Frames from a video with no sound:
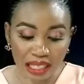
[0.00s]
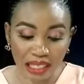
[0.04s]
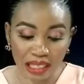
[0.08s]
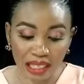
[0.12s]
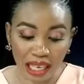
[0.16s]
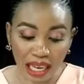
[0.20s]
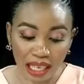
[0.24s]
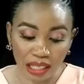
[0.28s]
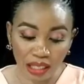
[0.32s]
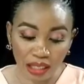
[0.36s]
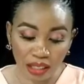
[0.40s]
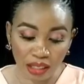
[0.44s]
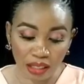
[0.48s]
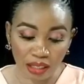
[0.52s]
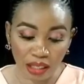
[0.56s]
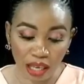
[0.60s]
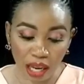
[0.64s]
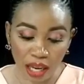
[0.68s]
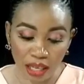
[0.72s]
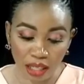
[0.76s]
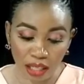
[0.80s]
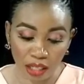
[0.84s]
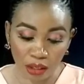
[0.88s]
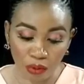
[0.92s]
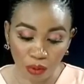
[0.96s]
I did
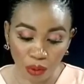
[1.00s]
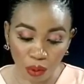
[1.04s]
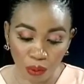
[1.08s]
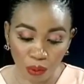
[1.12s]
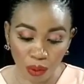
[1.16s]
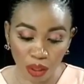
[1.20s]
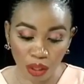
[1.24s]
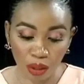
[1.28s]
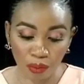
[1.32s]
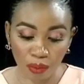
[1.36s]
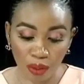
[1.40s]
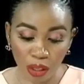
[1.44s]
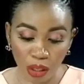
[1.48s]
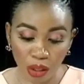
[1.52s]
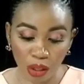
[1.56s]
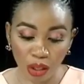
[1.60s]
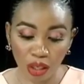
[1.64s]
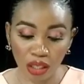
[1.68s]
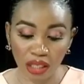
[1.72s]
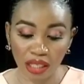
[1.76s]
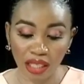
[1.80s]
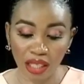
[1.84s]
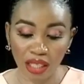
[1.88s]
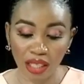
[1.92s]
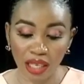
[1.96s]
say that we will be
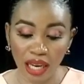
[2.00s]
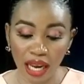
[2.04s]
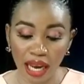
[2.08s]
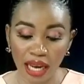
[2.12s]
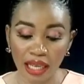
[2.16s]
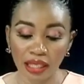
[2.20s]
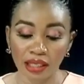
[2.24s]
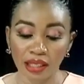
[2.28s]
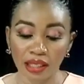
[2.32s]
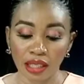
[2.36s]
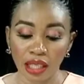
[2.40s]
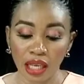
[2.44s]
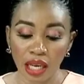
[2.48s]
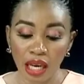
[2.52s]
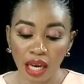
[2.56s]
looking at